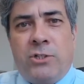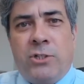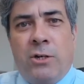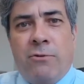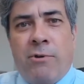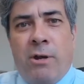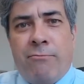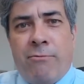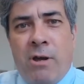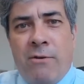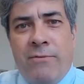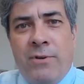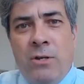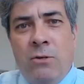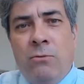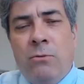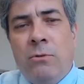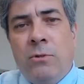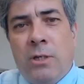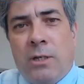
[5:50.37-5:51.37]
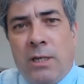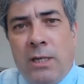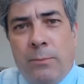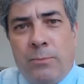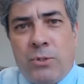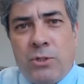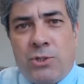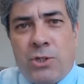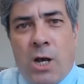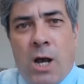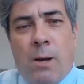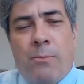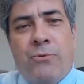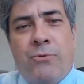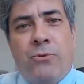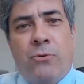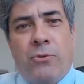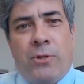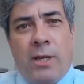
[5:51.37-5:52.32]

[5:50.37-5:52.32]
If you generate revenue, you keep your job.